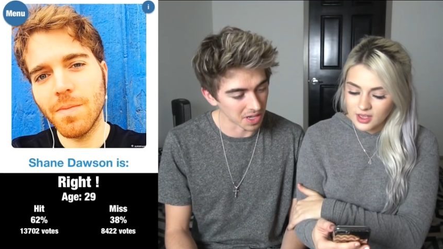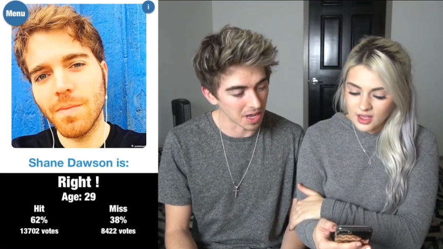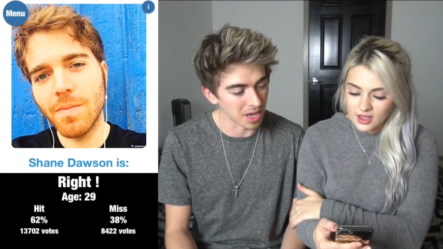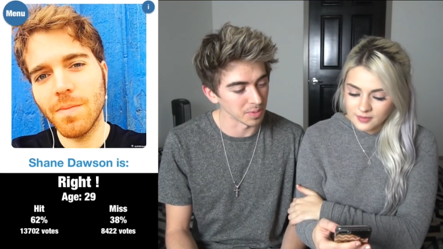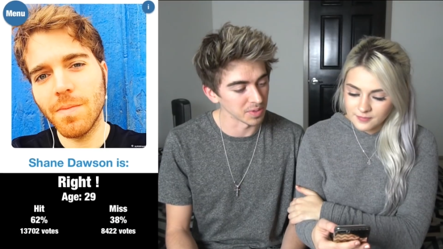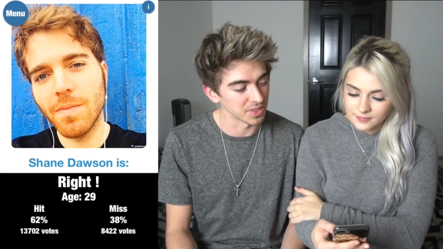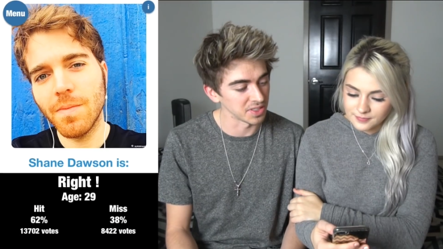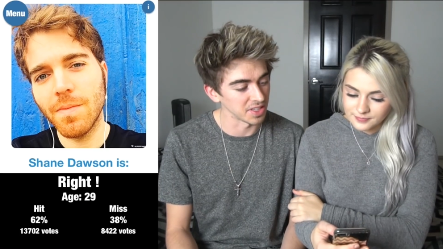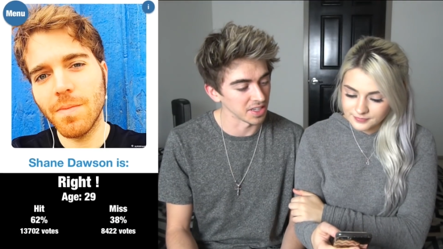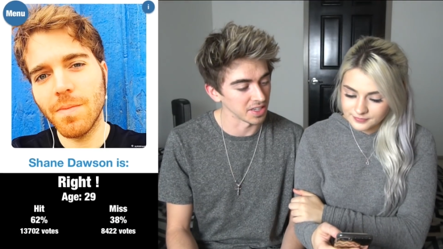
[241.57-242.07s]
Speaker 1: yeah.
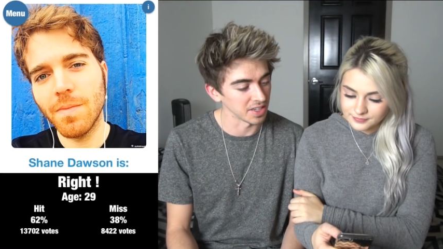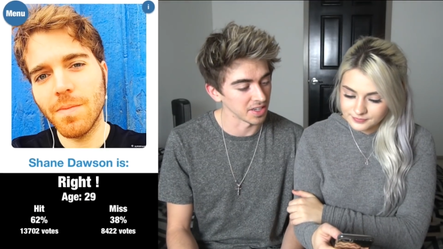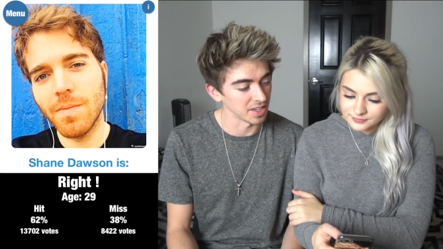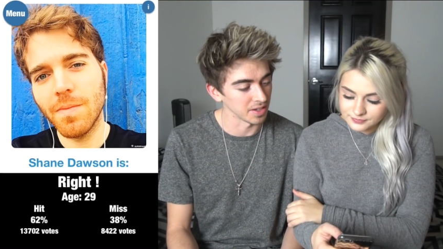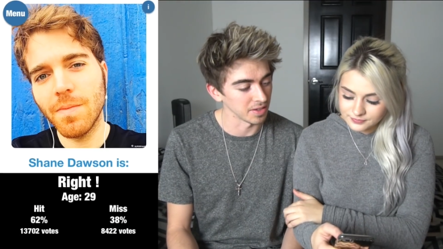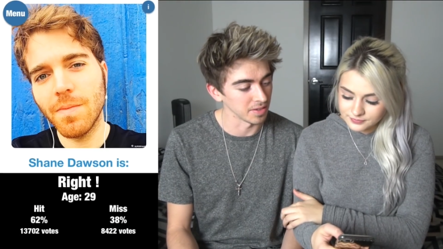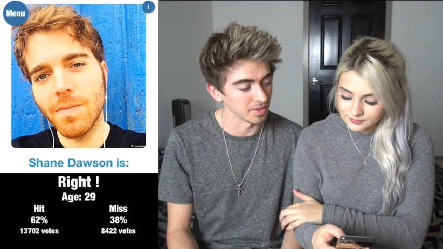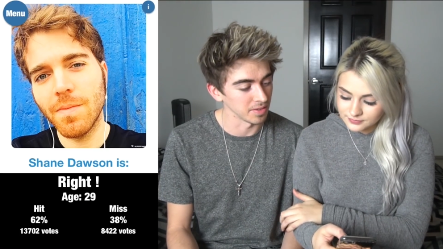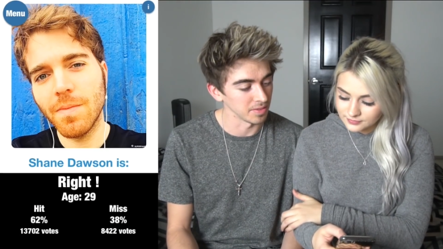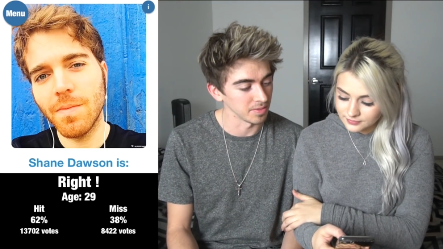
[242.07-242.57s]
I was
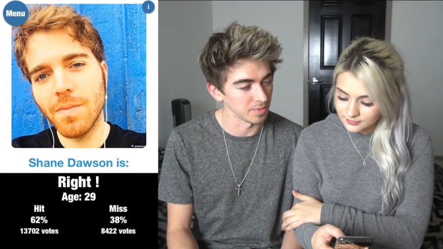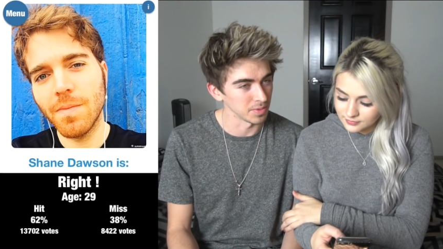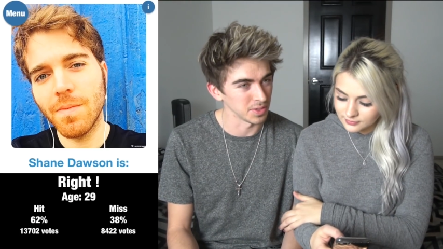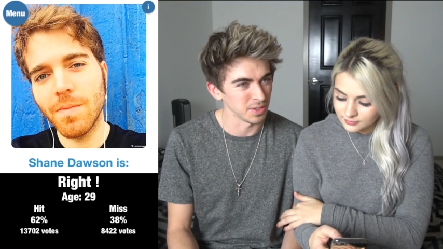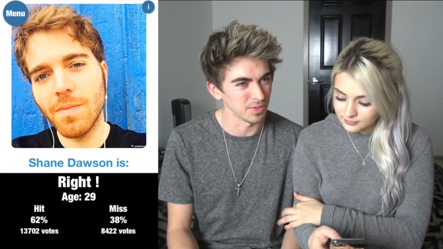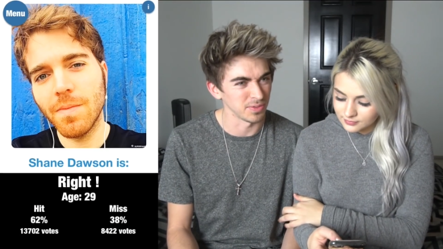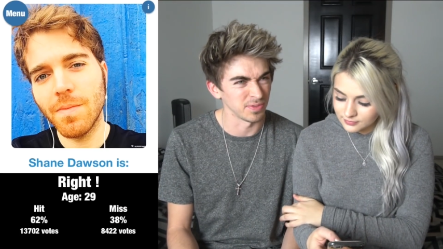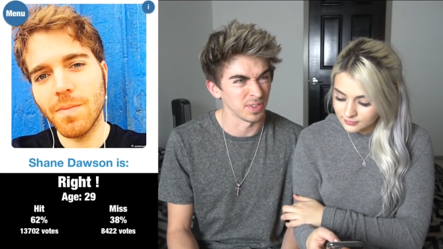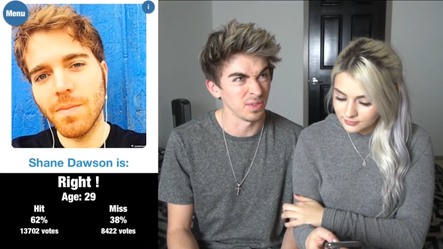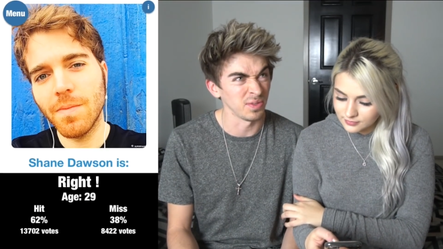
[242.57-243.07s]
thinking,
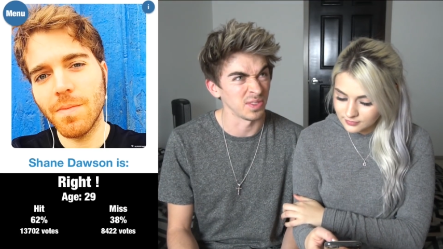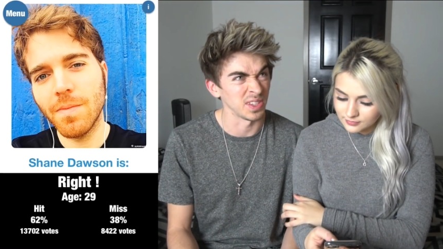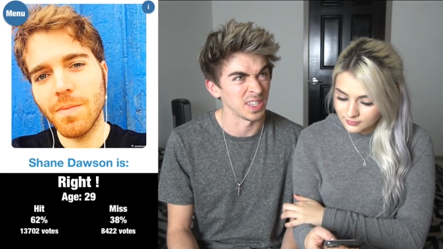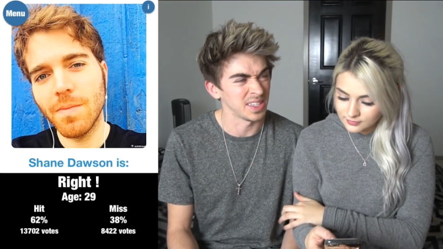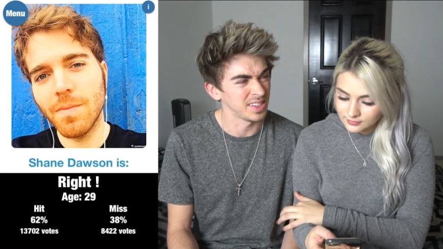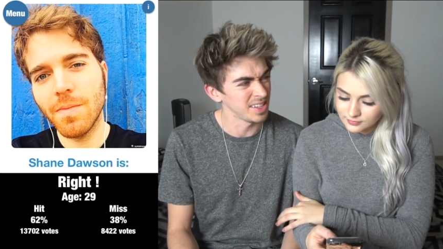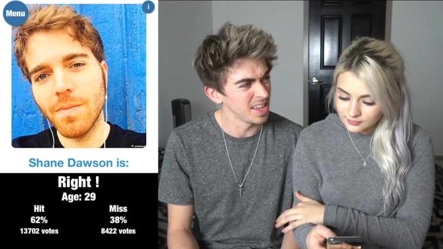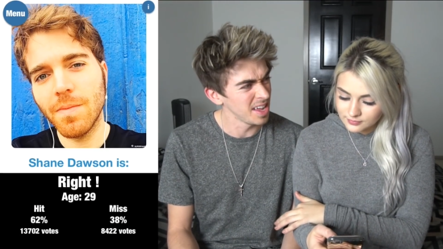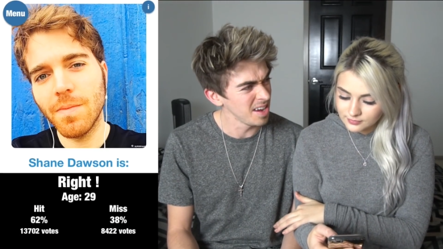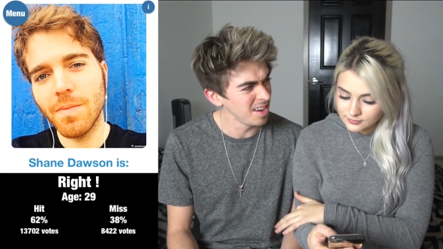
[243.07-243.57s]
was he
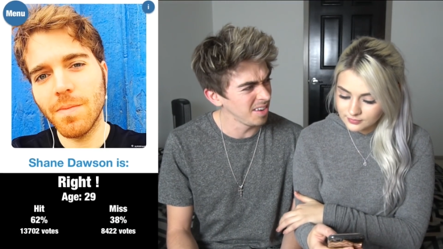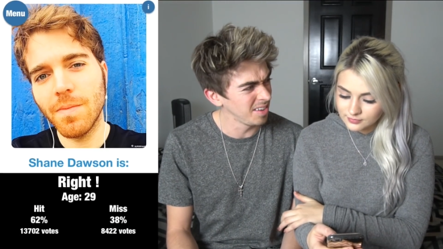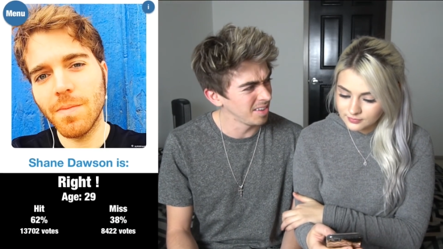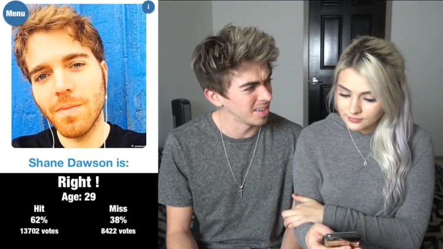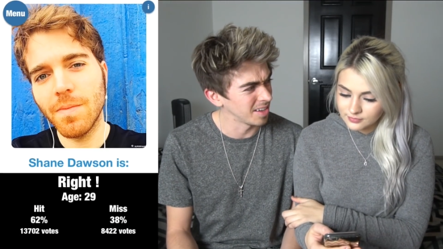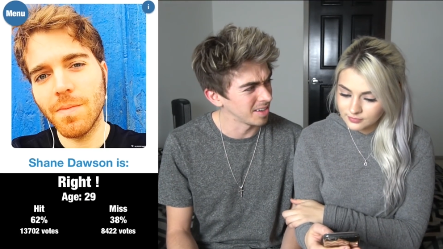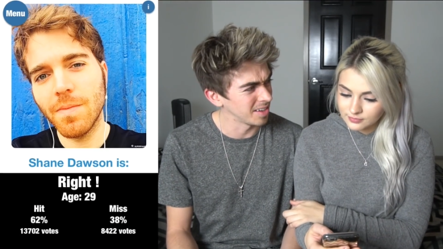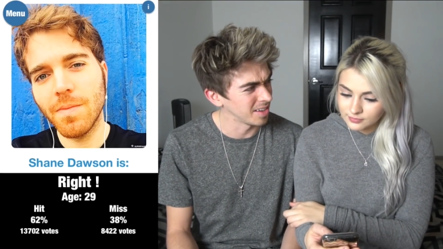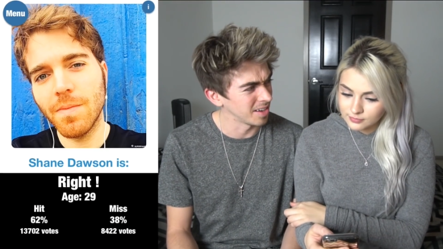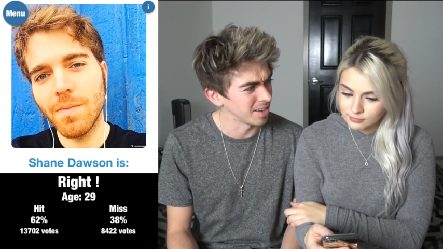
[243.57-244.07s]
15 then?
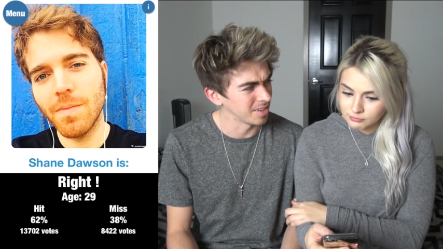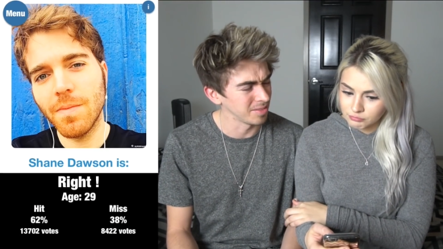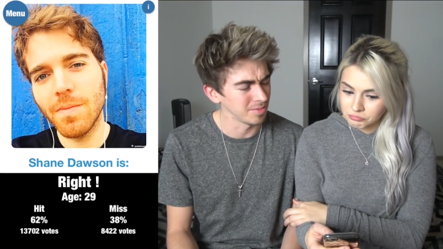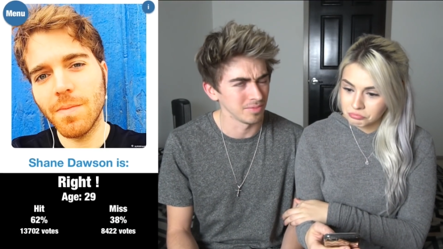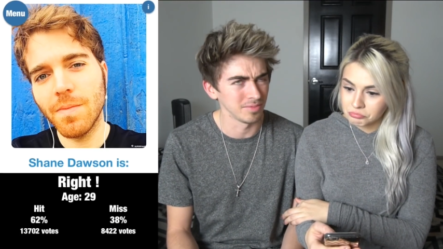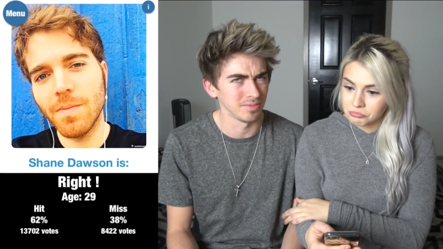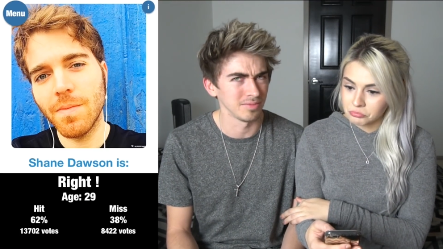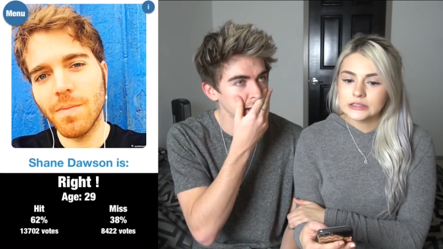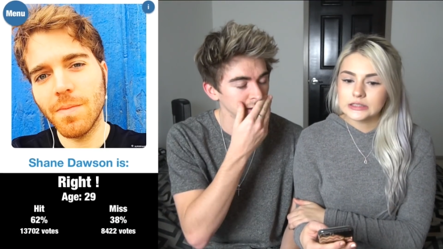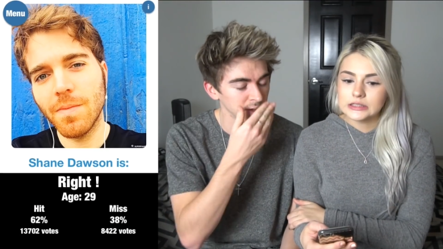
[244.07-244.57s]
I
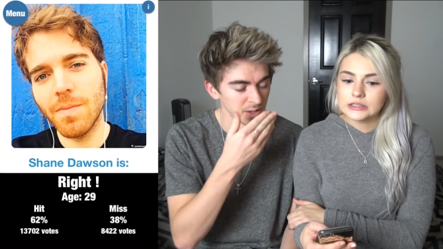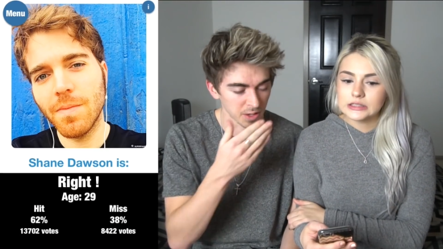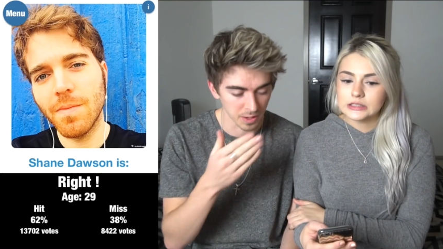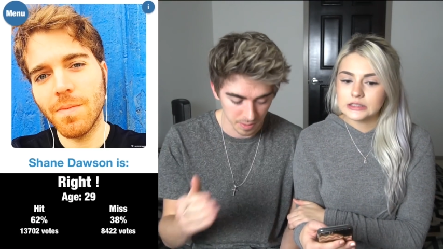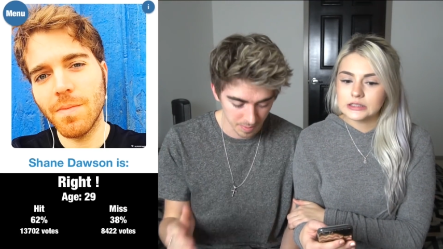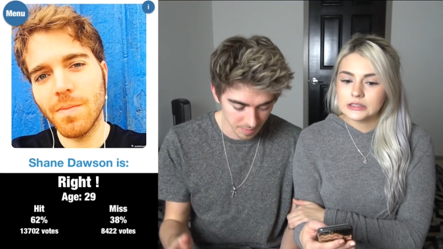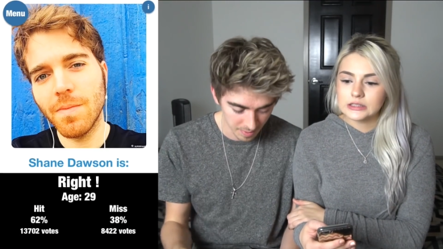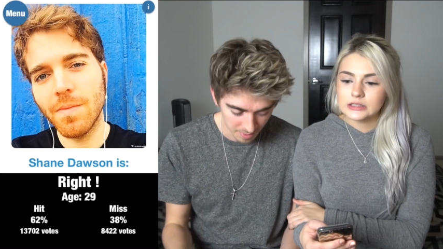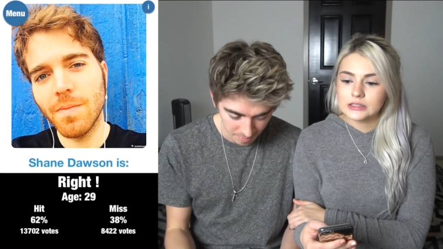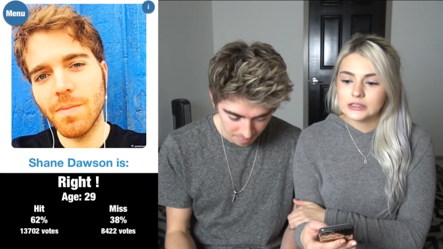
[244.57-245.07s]
don't
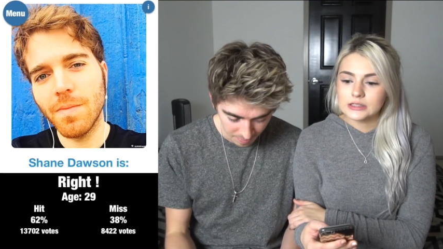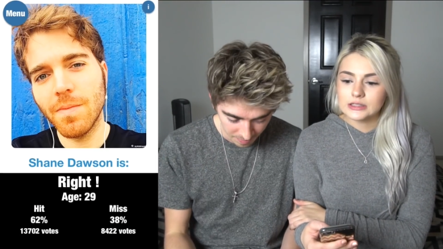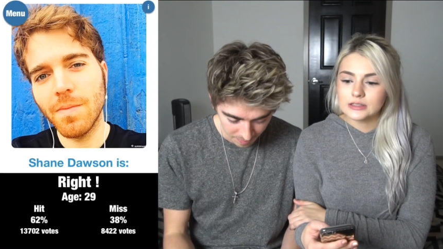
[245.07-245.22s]
know.